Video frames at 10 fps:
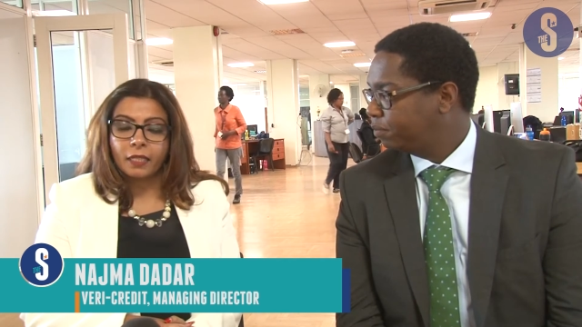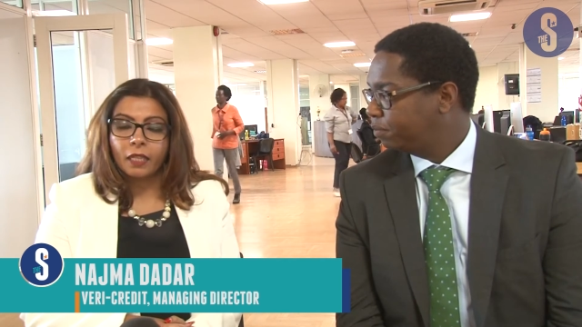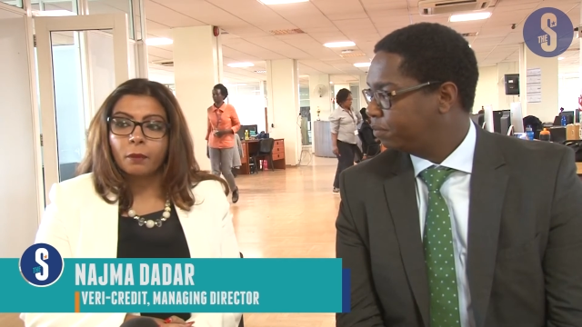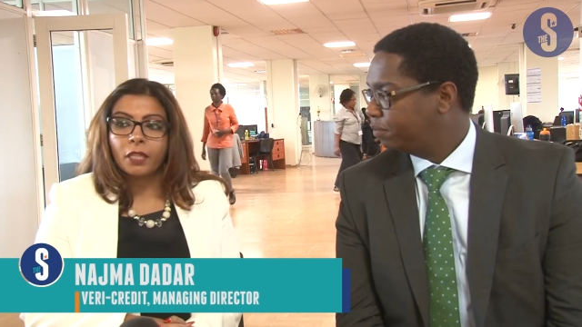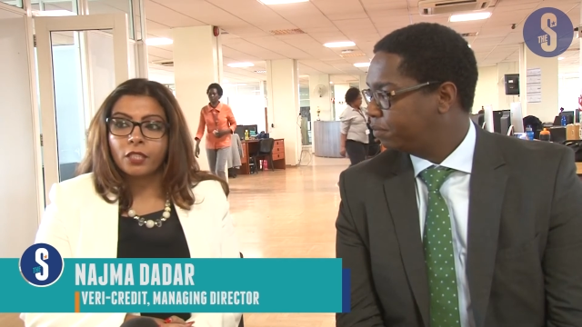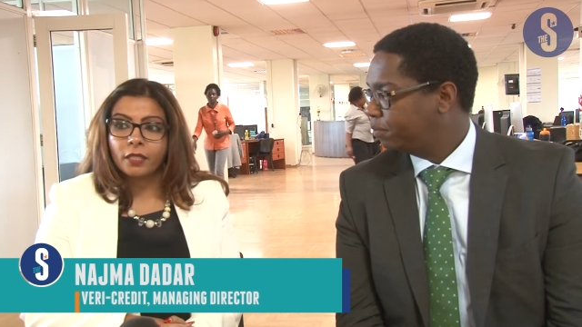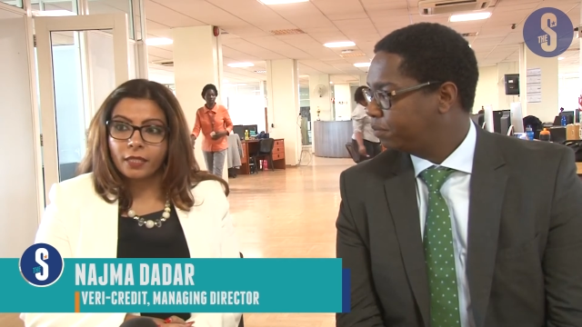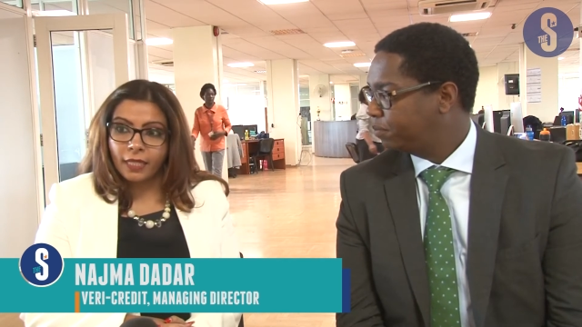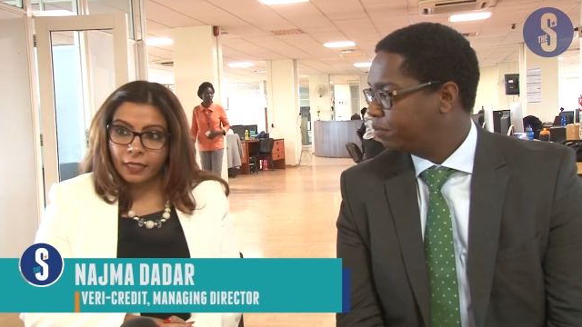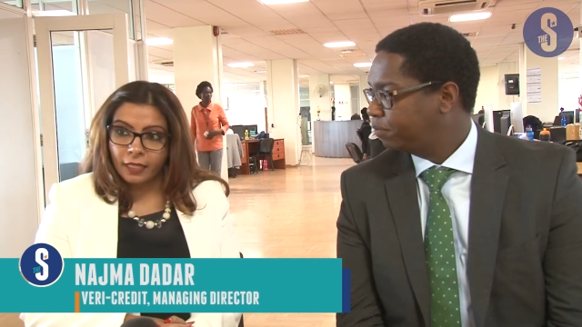Speaker 1: that the commercial
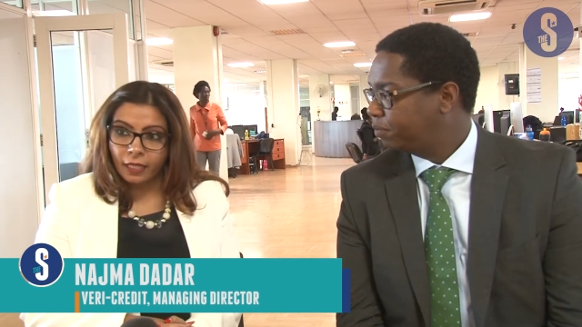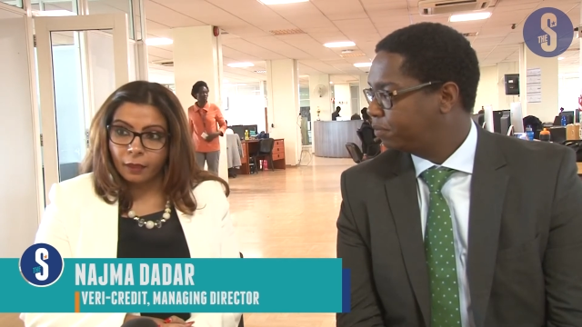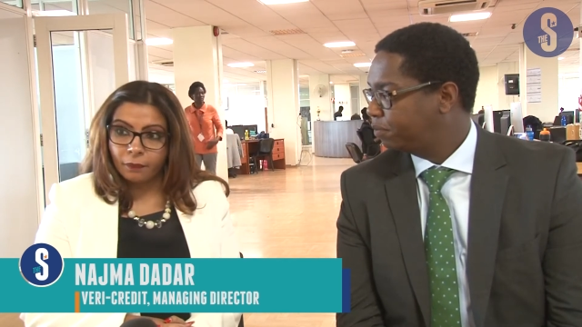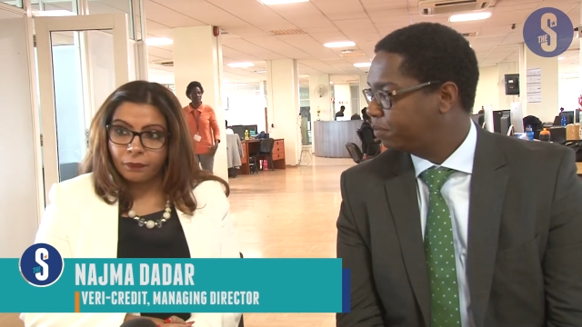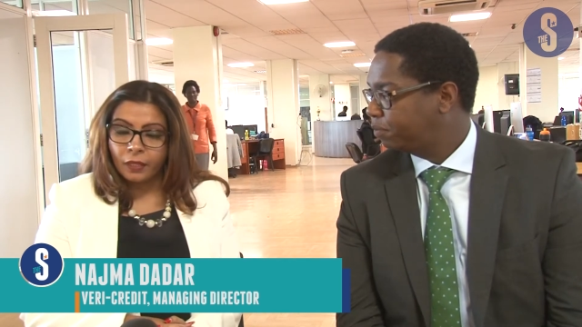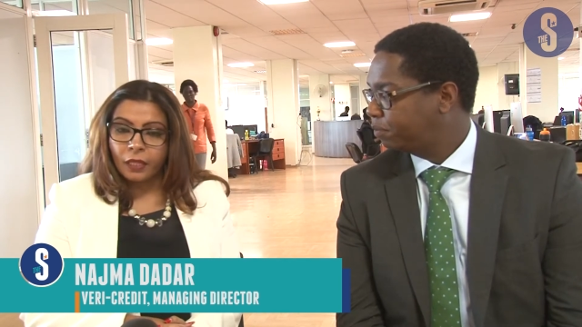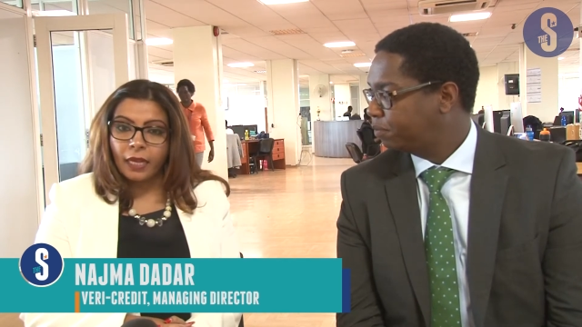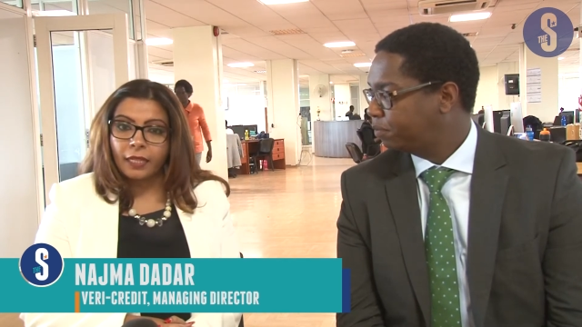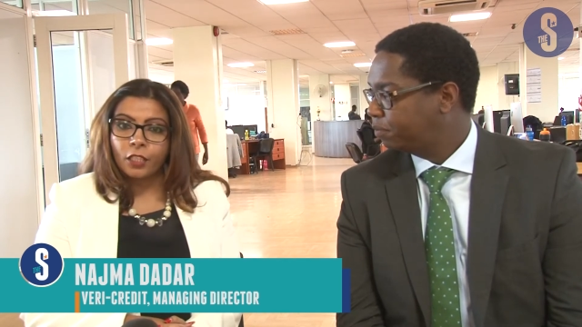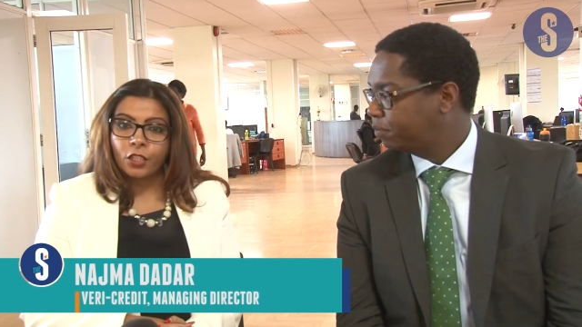sector
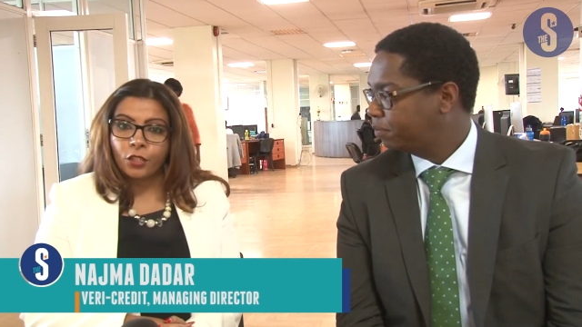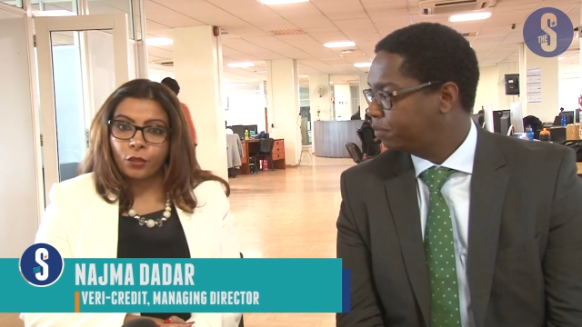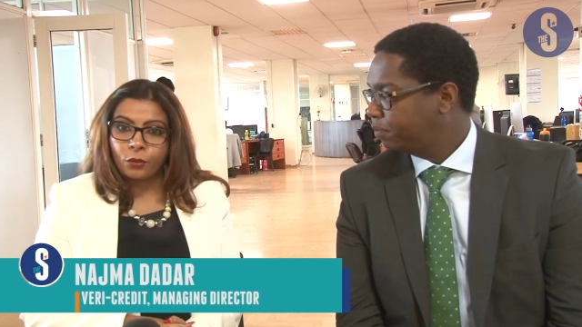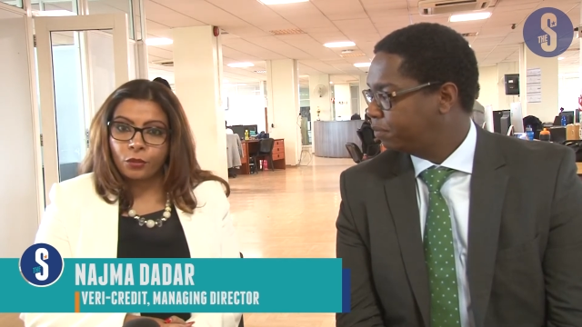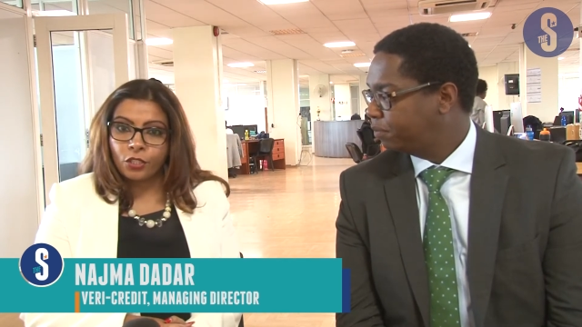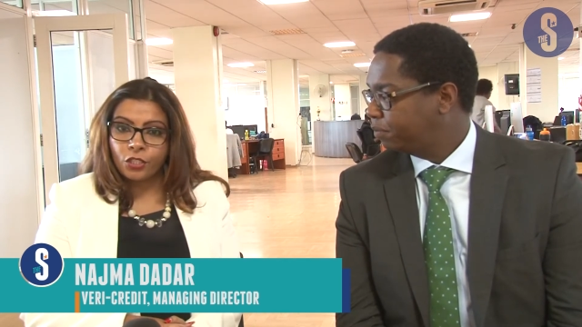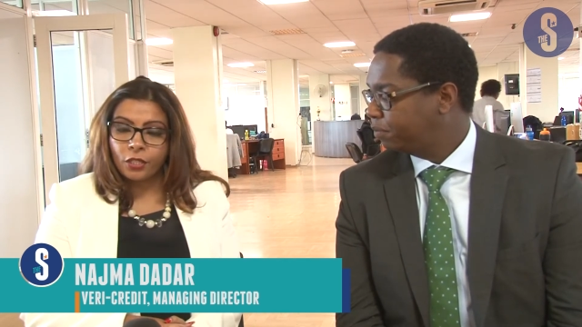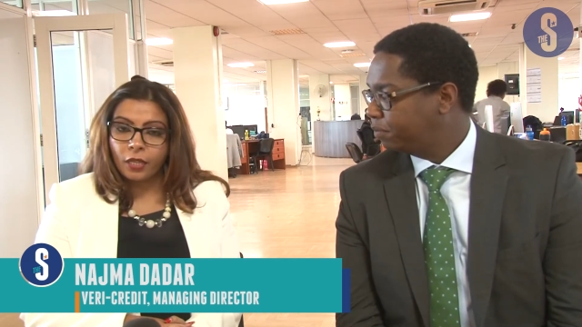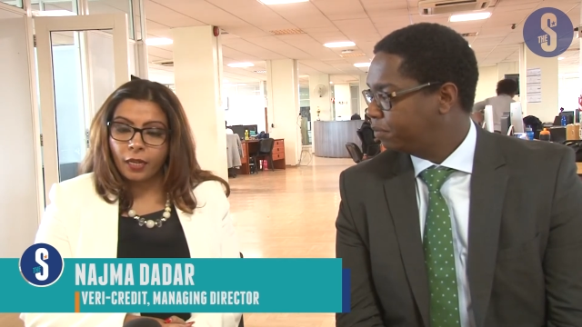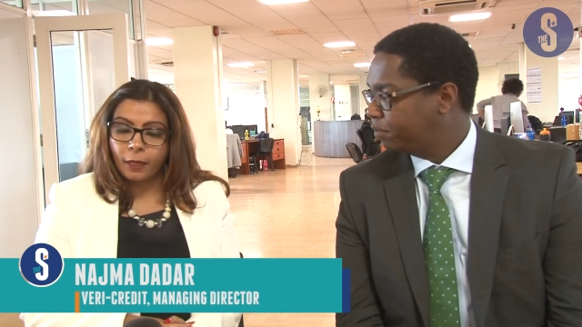had a huge
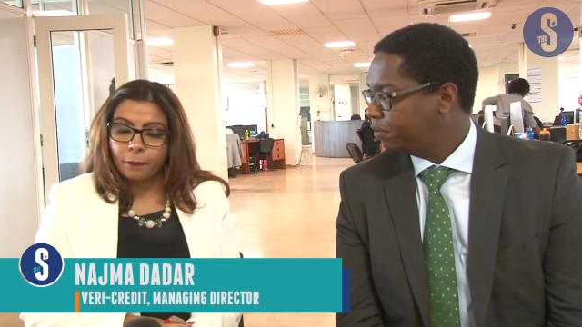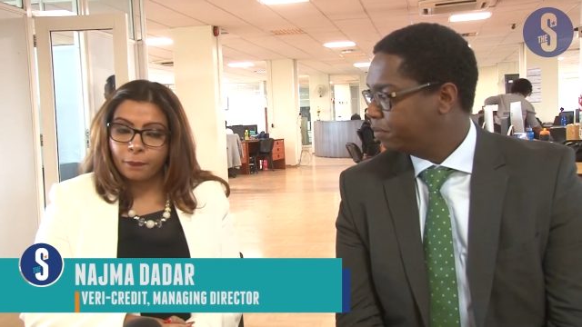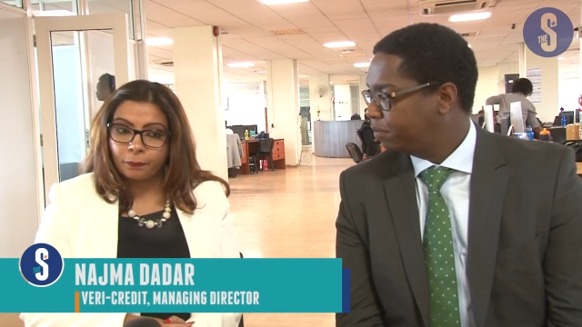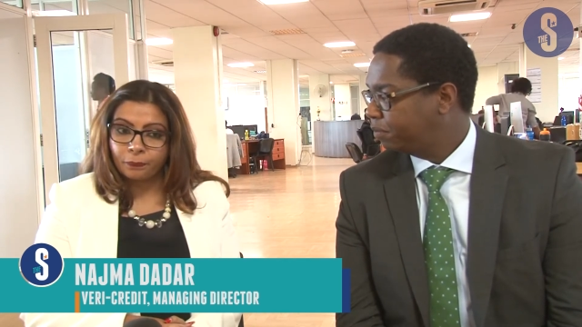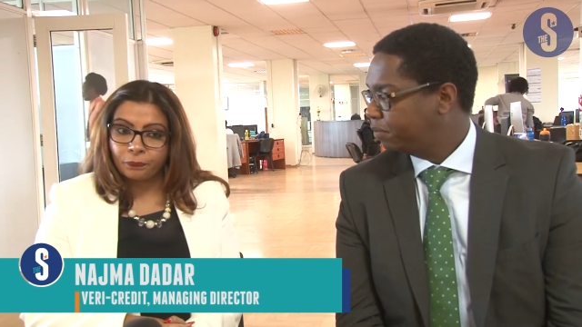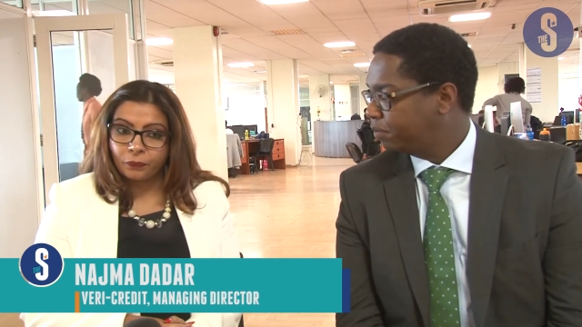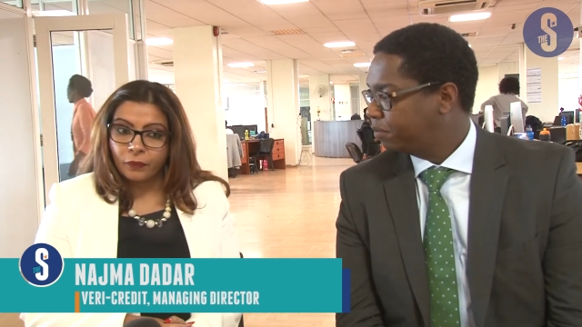um,